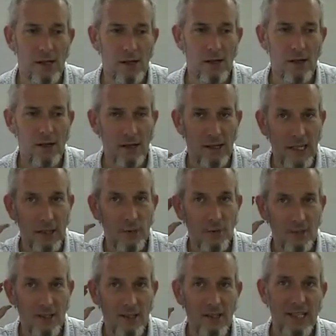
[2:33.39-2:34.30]
Uh, it
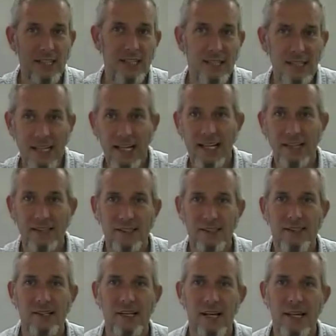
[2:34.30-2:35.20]
was a listening
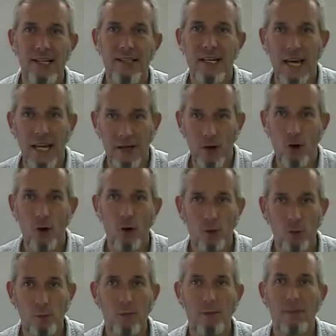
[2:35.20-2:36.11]
exercise at
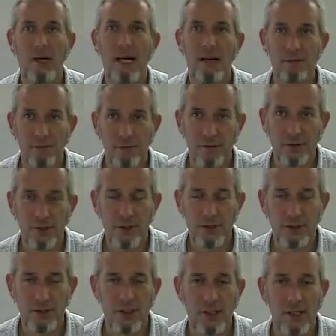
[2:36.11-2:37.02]
home at
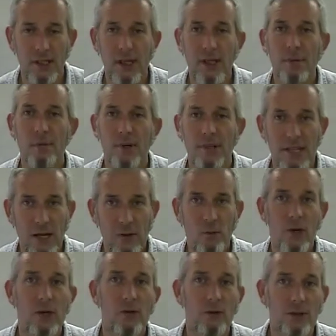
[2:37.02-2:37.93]
first, but then
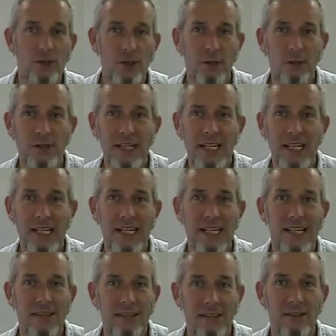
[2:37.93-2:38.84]
we also did it
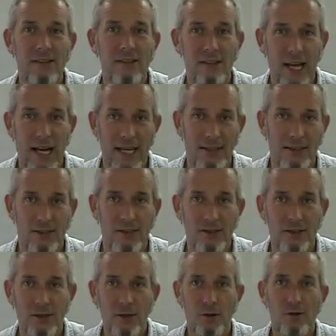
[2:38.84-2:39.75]
in the class
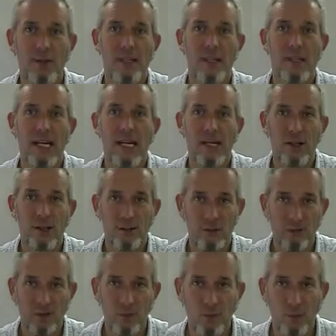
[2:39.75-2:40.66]
so that they could
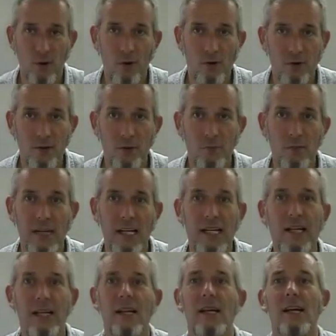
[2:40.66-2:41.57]
respond to
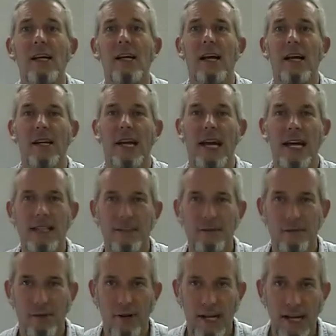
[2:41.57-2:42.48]
me and ask
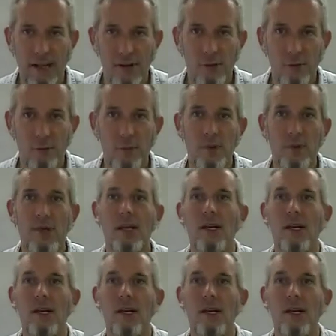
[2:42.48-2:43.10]
for help,